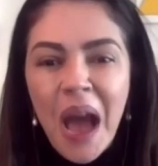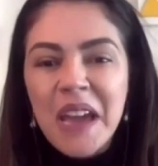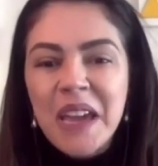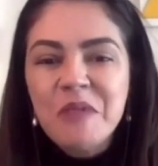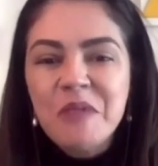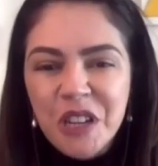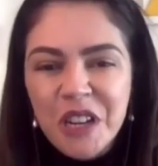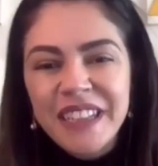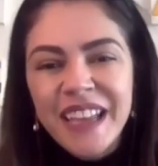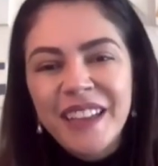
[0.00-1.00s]
I am
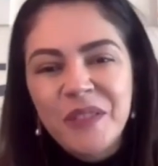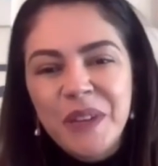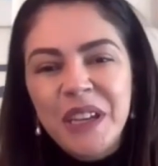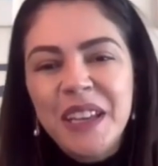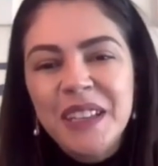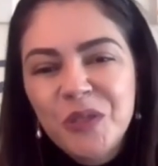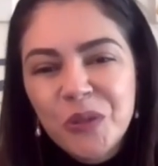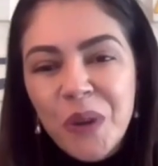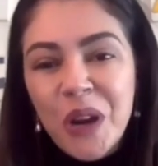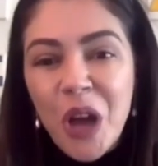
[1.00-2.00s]
sure that we can
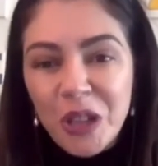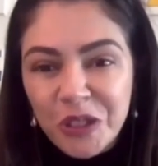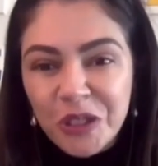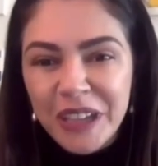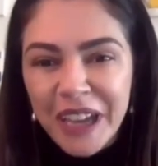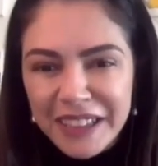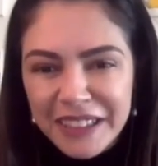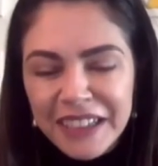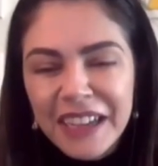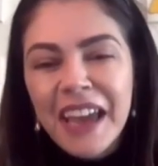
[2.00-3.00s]
do a lot
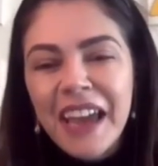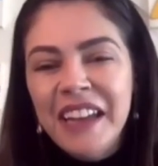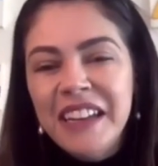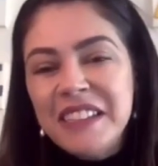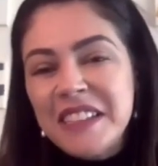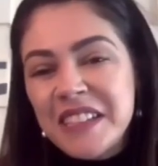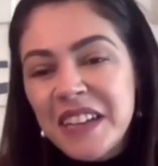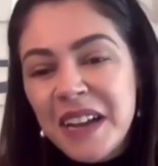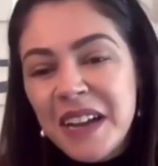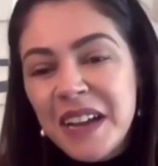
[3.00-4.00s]
together, and it's
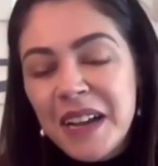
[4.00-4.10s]
an